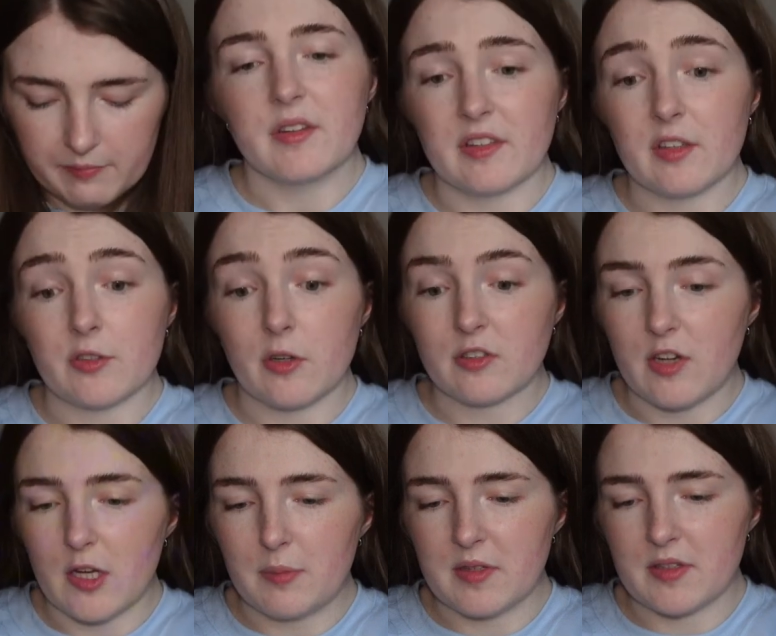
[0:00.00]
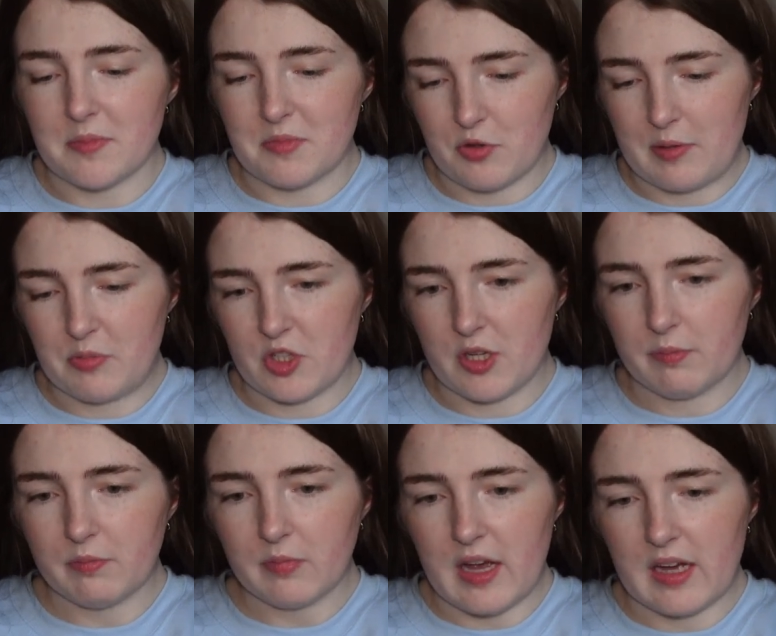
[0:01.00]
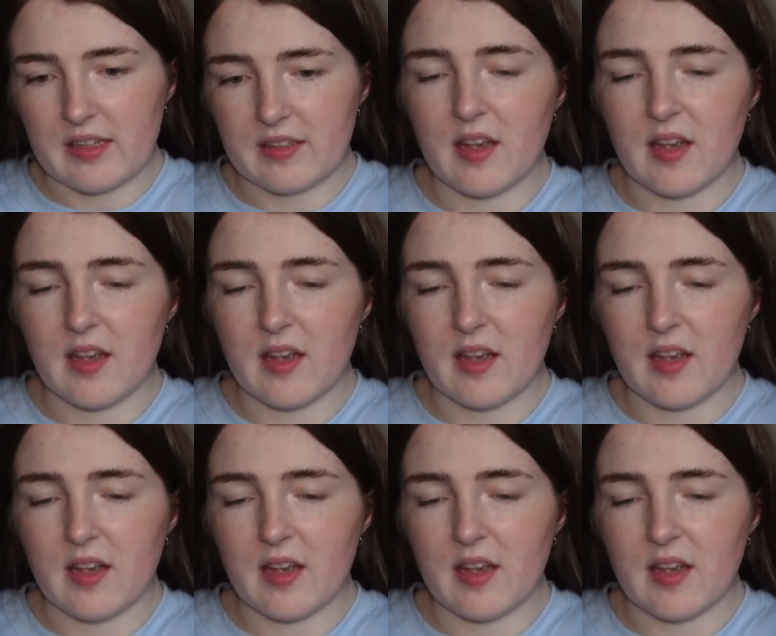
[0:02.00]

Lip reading: This is October's subscription and it's